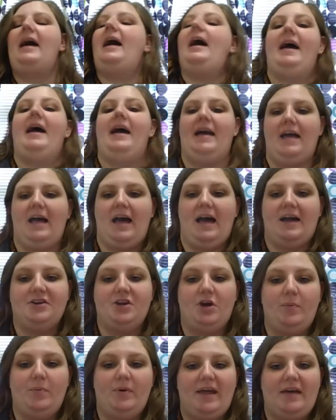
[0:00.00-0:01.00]
I know what
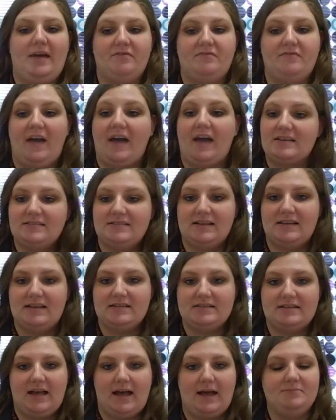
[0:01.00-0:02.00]
f of x is.
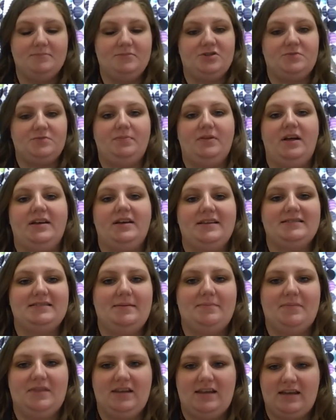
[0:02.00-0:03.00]
I'm just plugging something
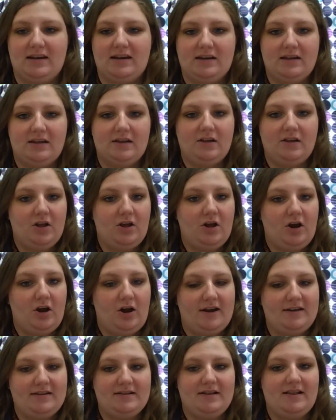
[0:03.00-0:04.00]
in. All right?
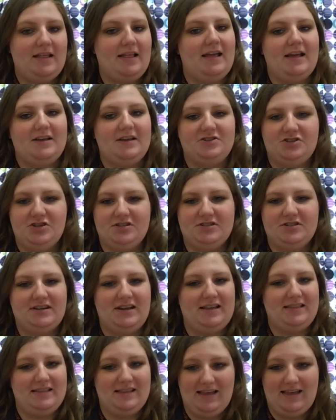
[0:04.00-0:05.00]
It's just
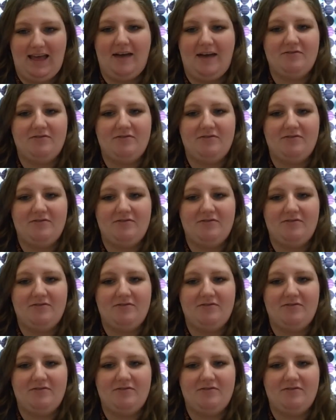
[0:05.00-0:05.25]
f of x